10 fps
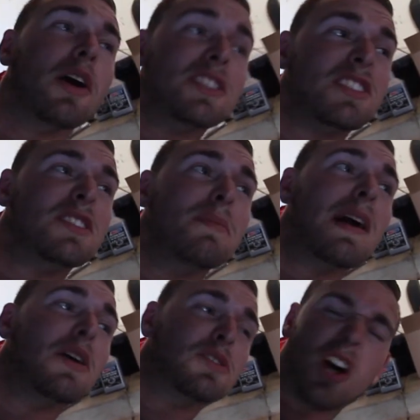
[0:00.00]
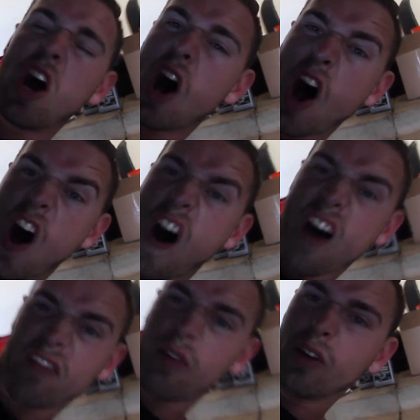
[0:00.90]
oh, it smells
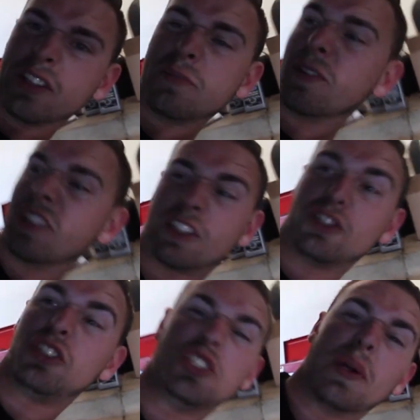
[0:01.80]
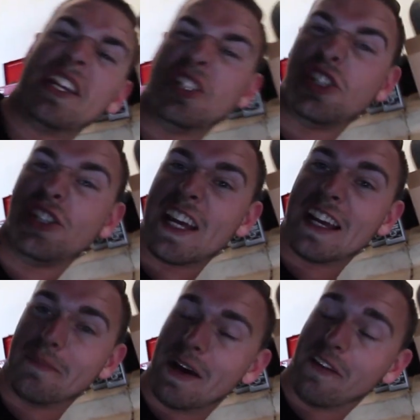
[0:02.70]
awful. It smells like straight
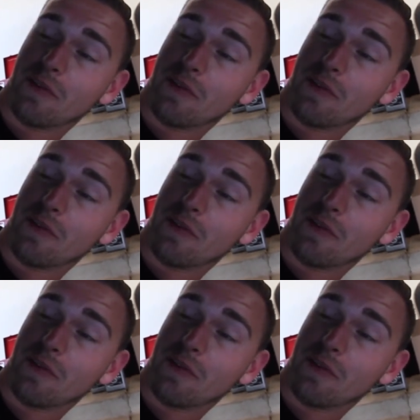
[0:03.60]
shit, my